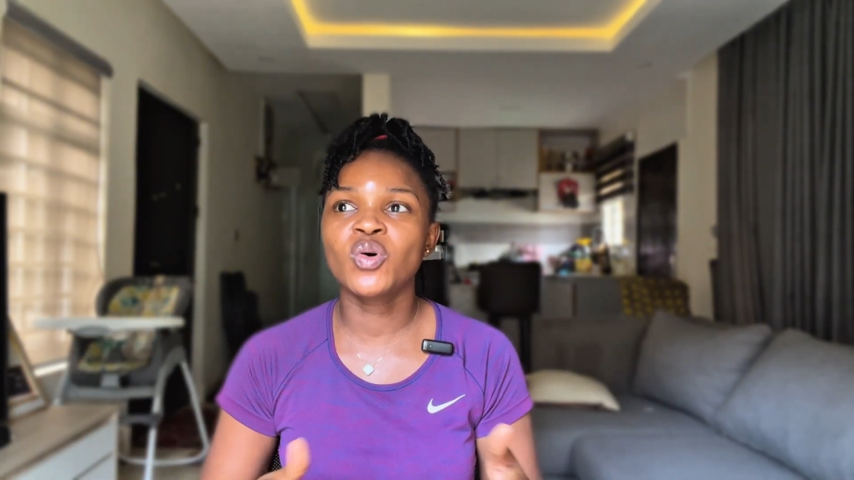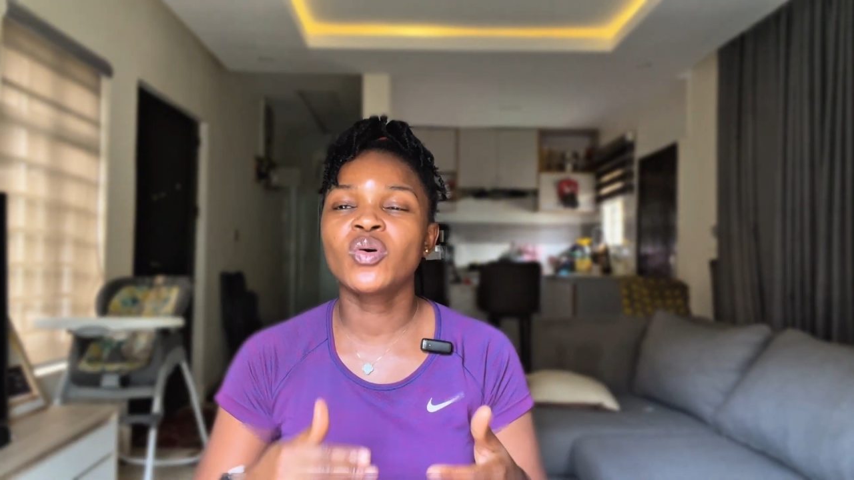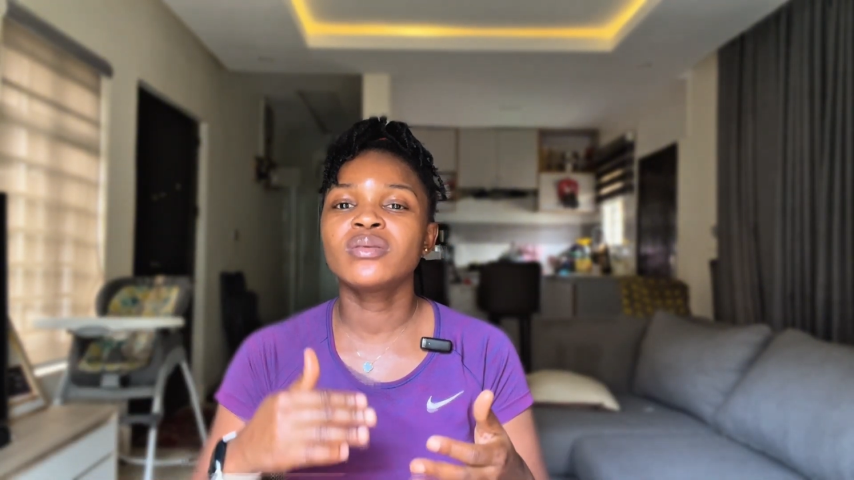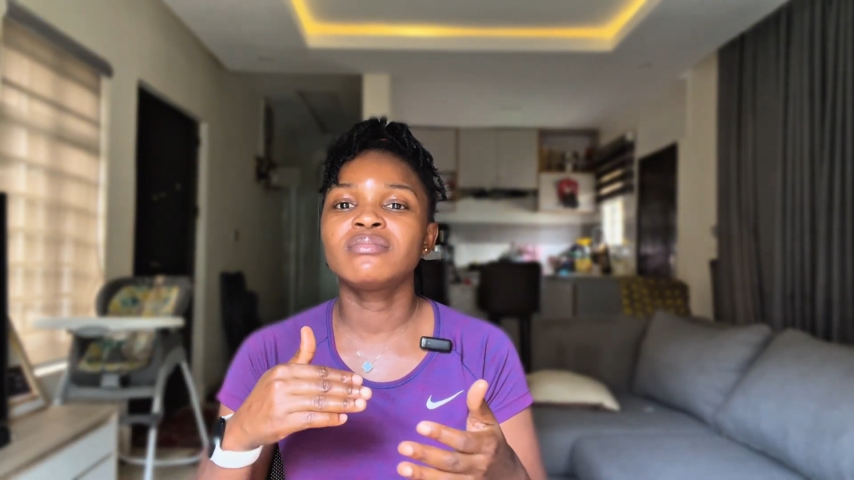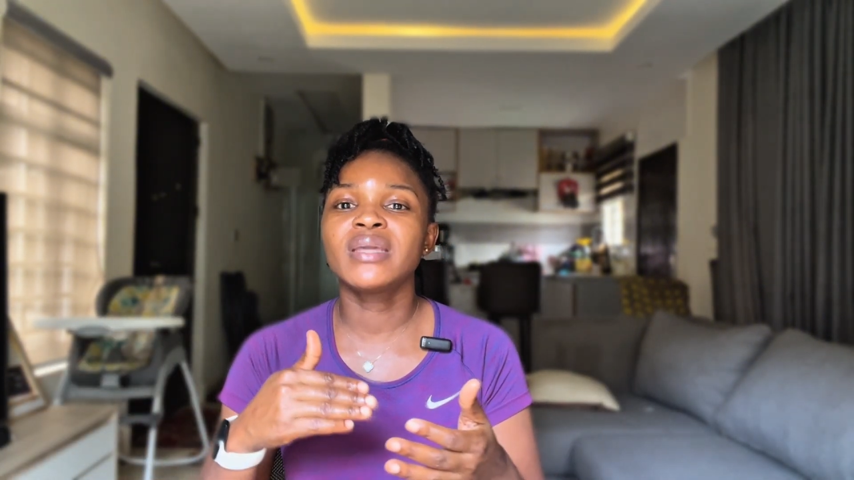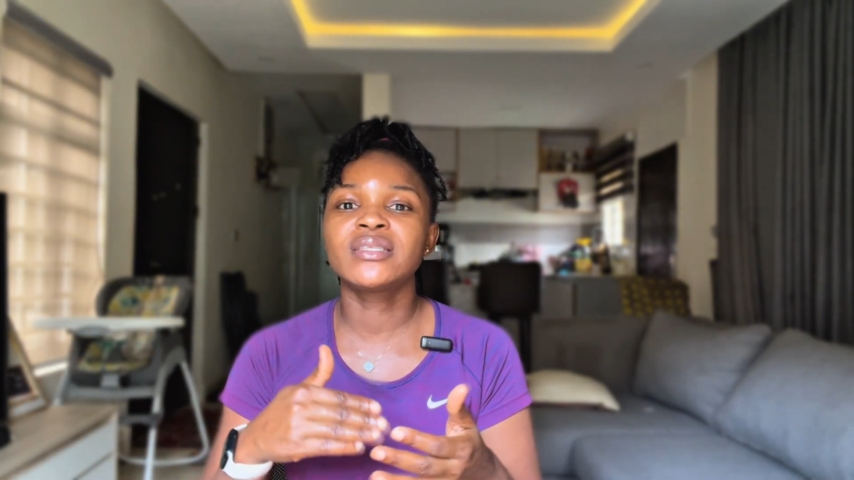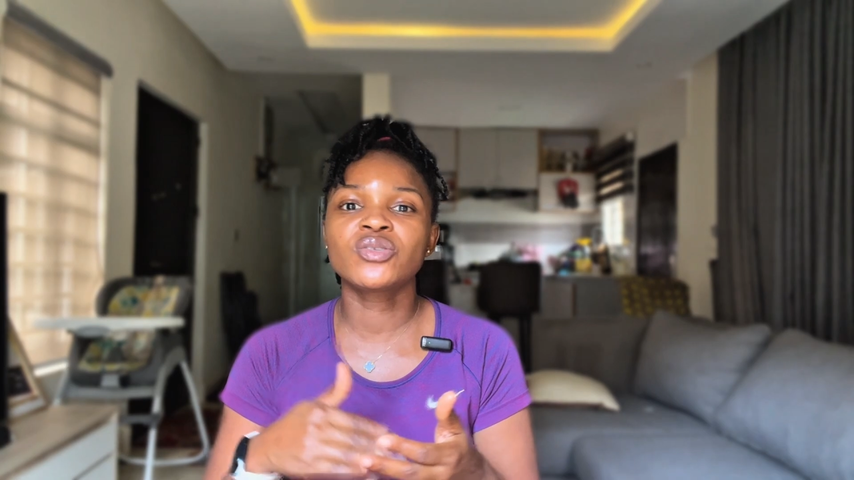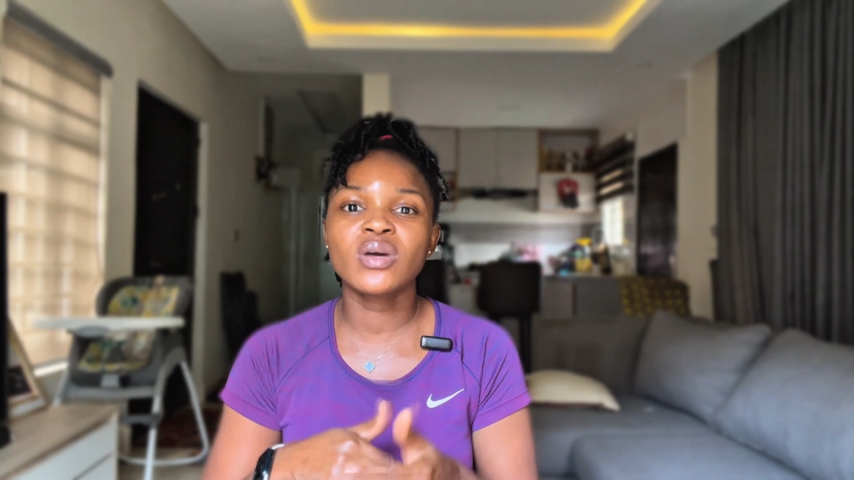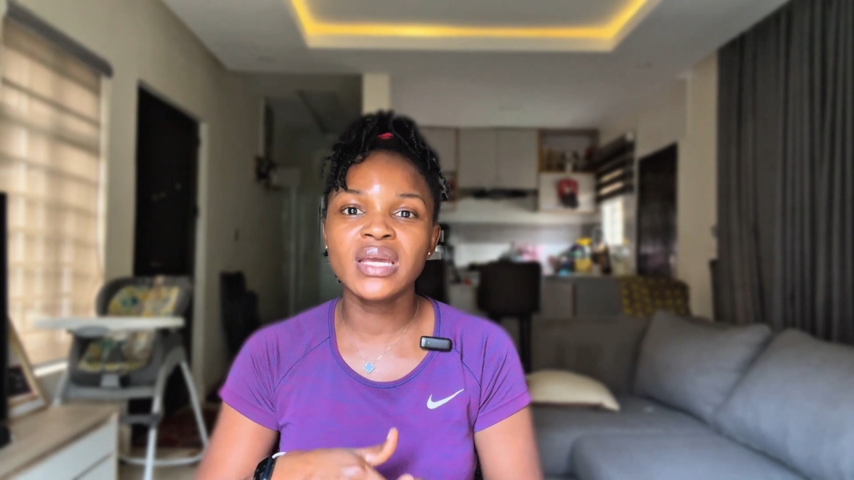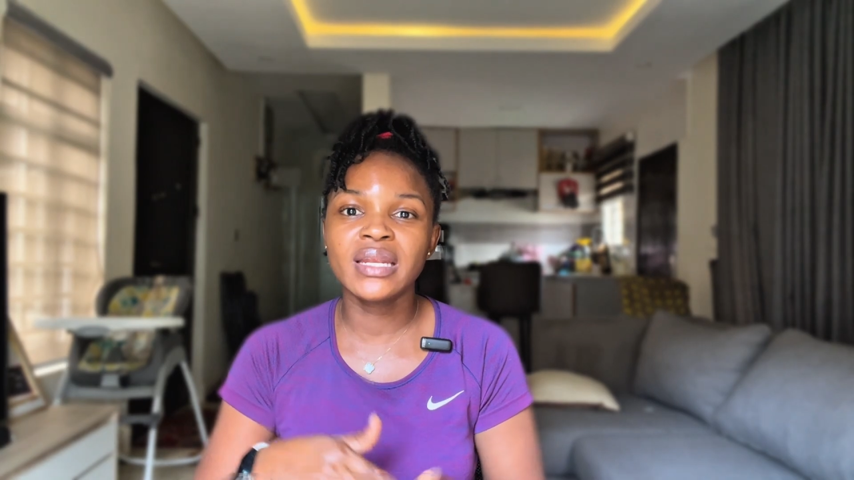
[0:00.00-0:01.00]
or a
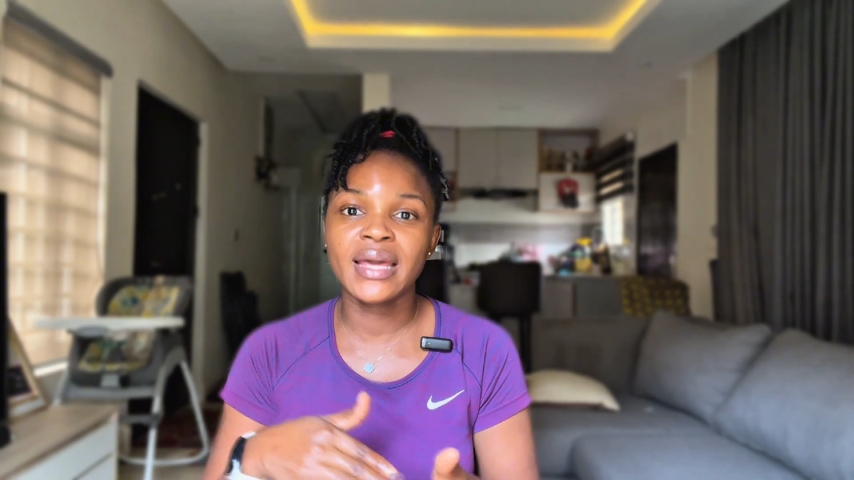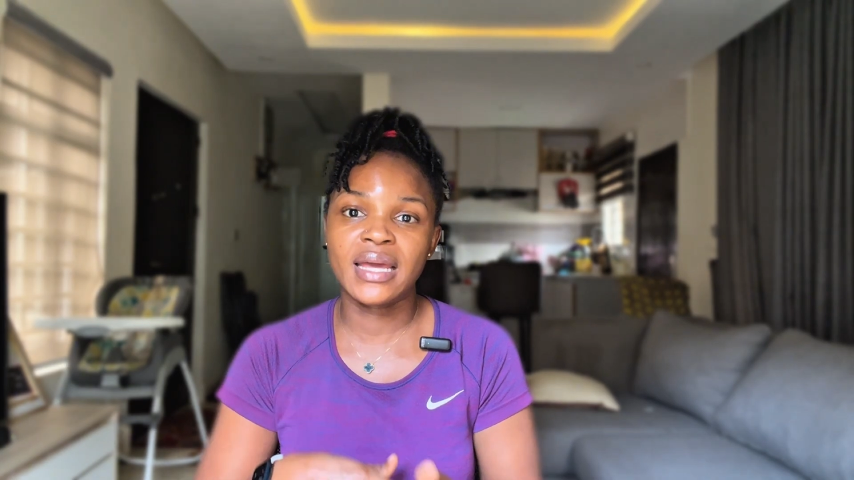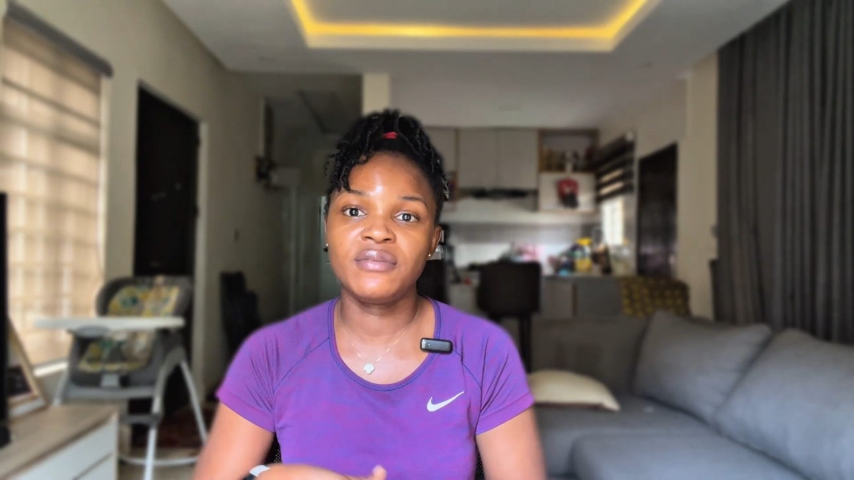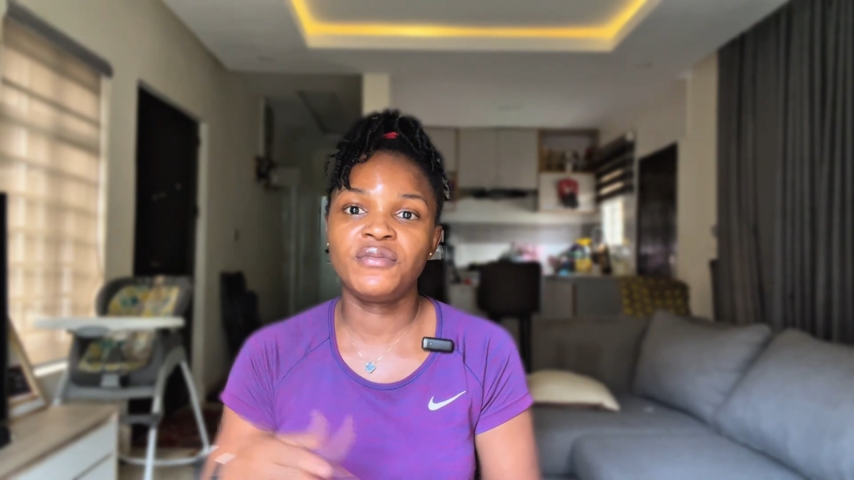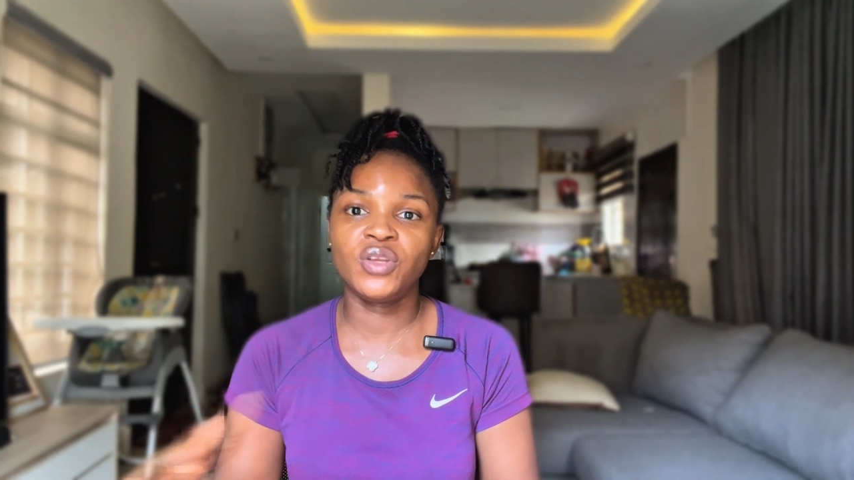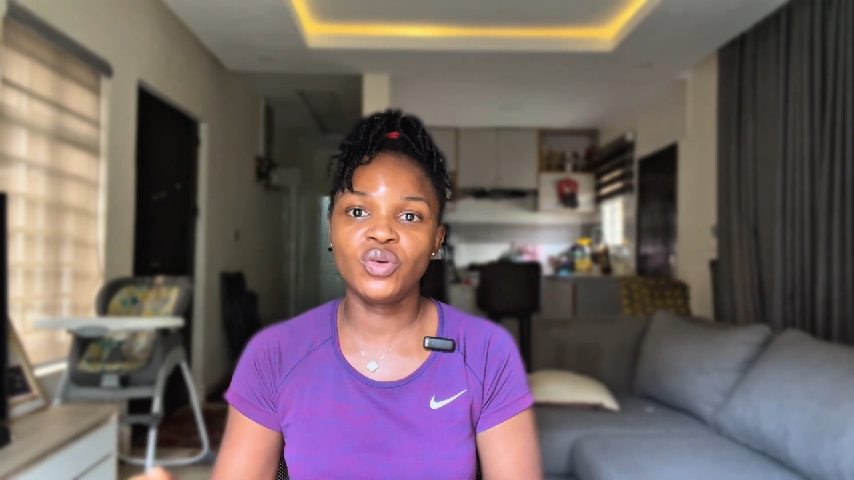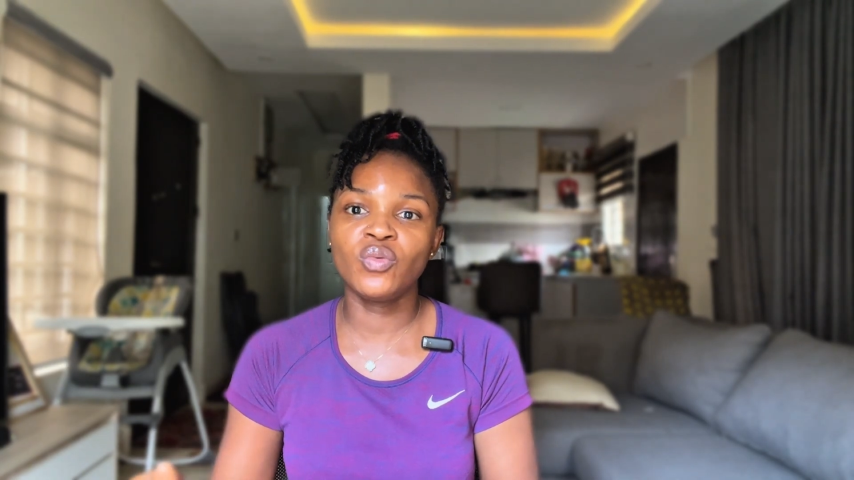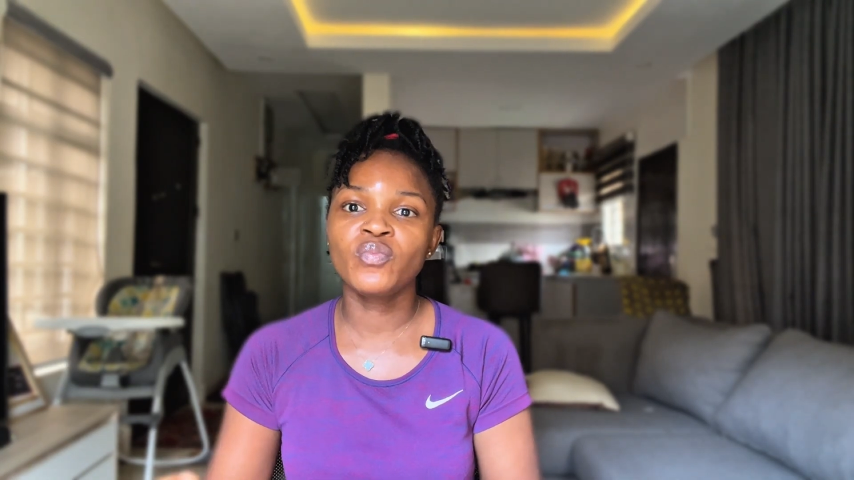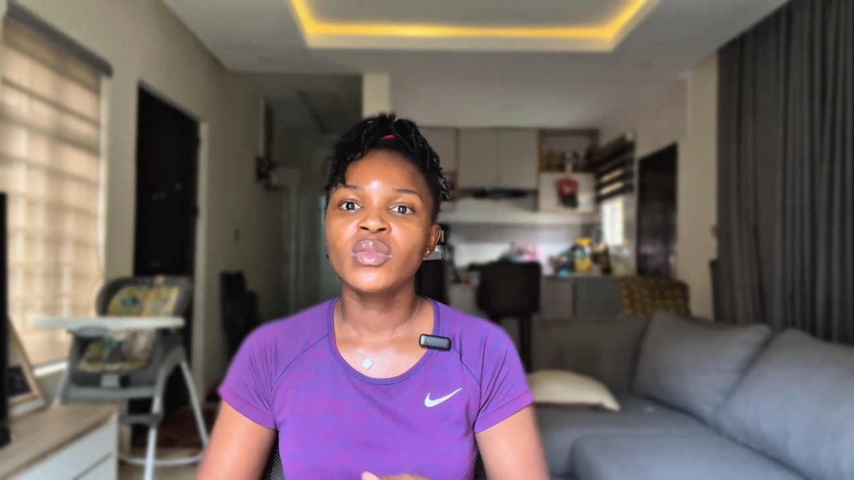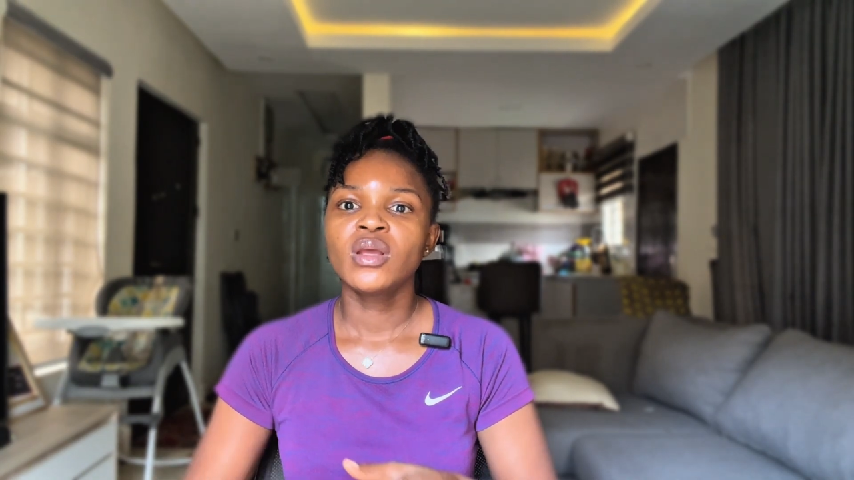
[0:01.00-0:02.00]
talking head video